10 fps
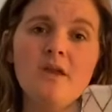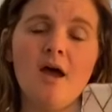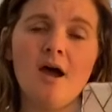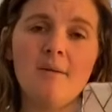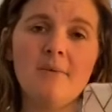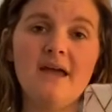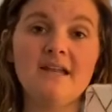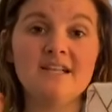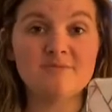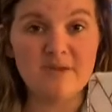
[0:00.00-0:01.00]
And
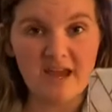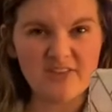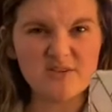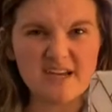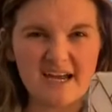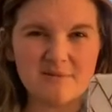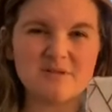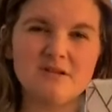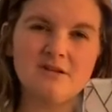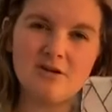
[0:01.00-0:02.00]
lets me get those items
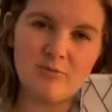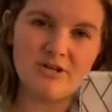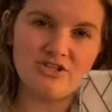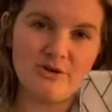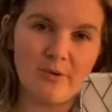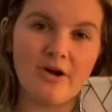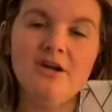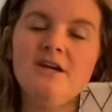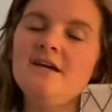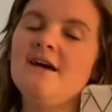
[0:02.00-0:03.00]
a little bit cheaper.
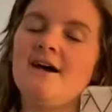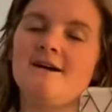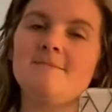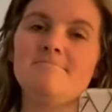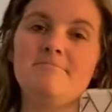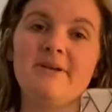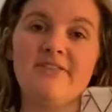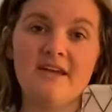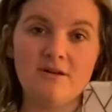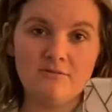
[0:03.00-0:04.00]
But
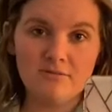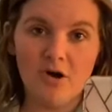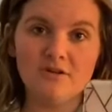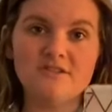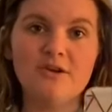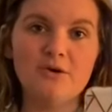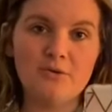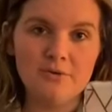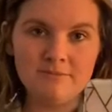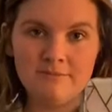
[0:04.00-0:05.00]
then
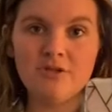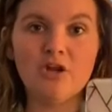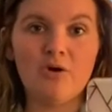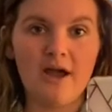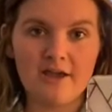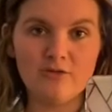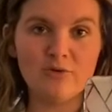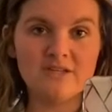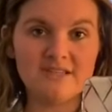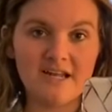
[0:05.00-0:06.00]
also, I can
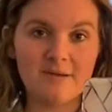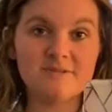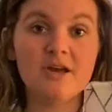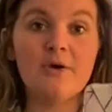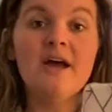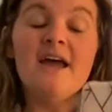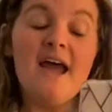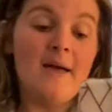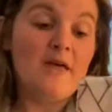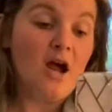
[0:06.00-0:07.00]
resell them. So,
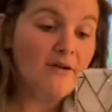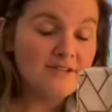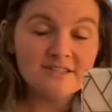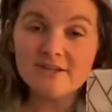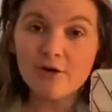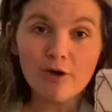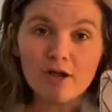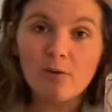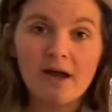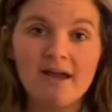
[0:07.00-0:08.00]
and then obviously a
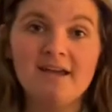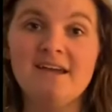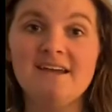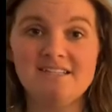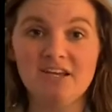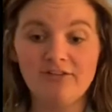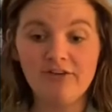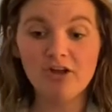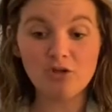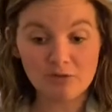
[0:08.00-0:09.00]
great way is if
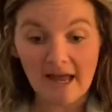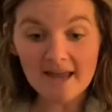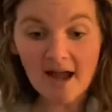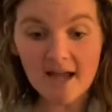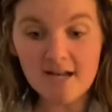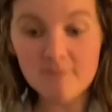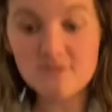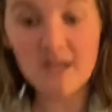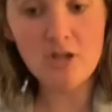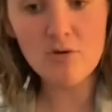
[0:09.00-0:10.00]
you like
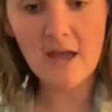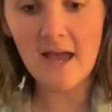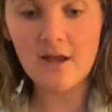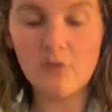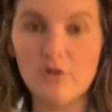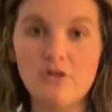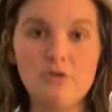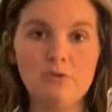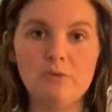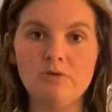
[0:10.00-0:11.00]
items that you get, or
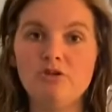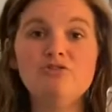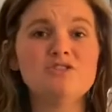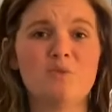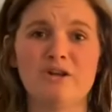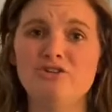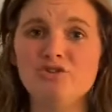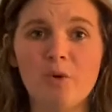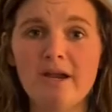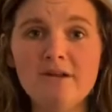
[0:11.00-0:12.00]
you just want to
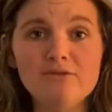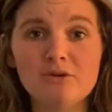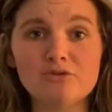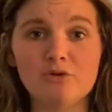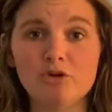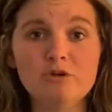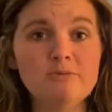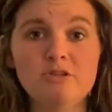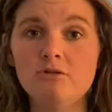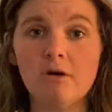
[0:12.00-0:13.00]
join those
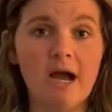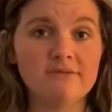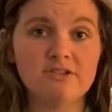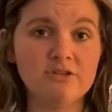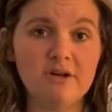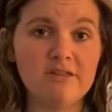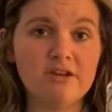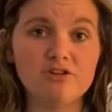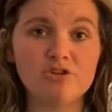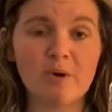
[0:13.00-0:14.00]
groups, you don't have to do
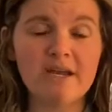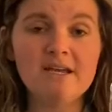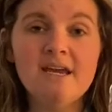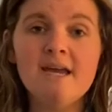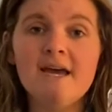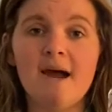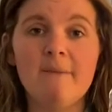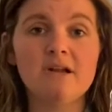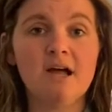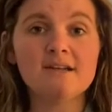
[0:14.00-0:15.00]
anything to join. And
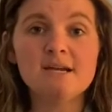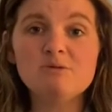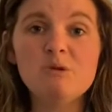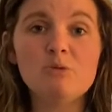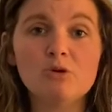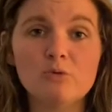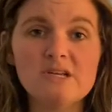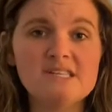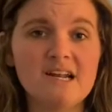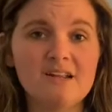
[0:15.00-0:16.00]
a lot of times people are
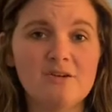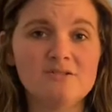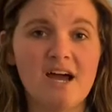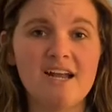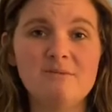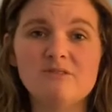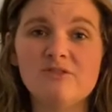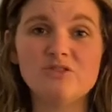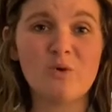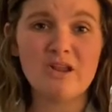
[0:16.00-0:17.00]
reselling those items
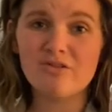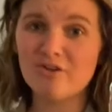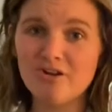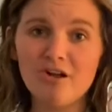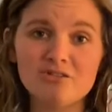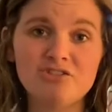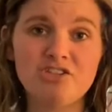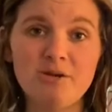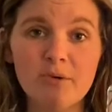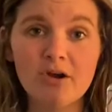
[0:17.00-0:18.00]
for $20, $30
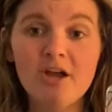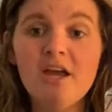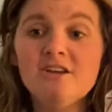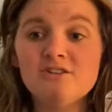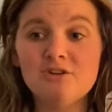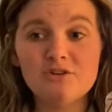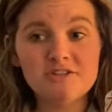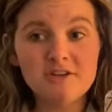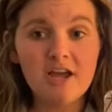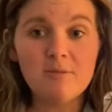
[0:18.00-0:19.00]
cheaper. So you're
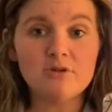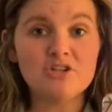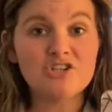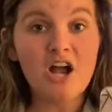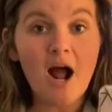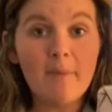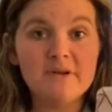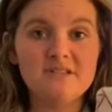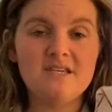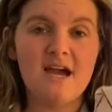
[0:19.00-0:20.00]
still able to shop
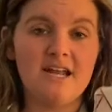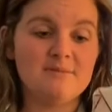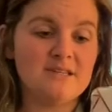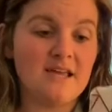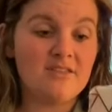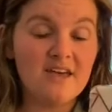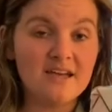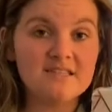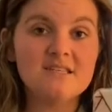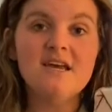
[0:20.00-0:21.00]
and see items like
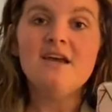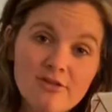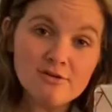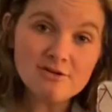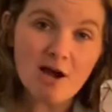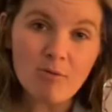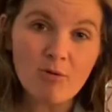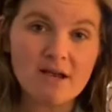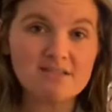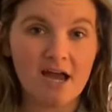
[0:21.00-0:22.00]
this. Those are a couple
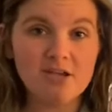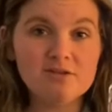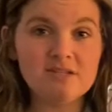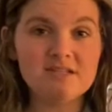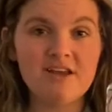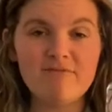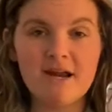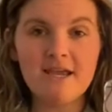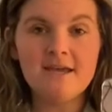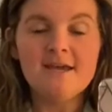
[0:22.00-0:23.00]
ways I used to save
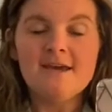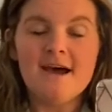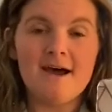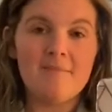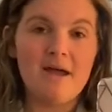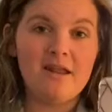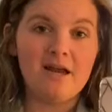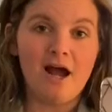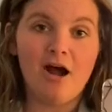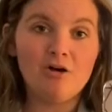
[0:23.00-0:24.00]
money. And
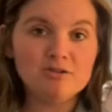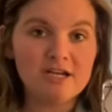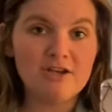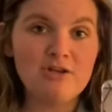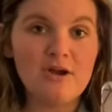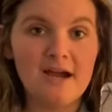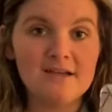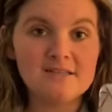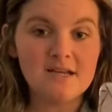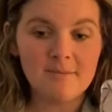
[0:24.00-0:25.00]
then I'll tell you
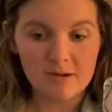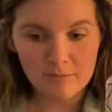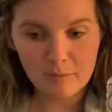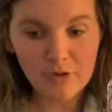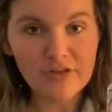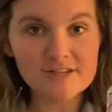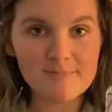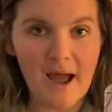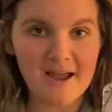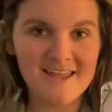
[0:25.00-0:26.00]
guys, I'm going to put this
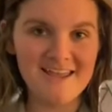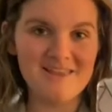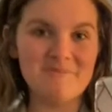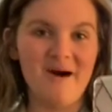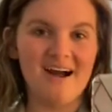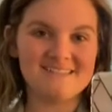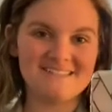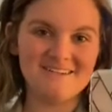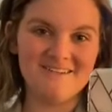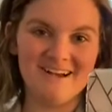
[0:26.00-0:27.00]
back in the box and
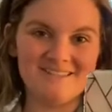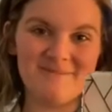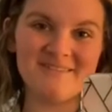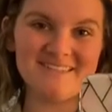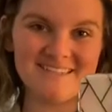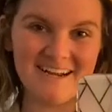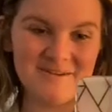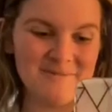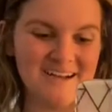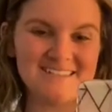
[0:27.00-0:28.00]
tell you guys about the
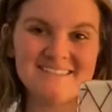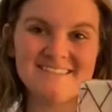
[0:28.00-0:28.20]
Style Pass.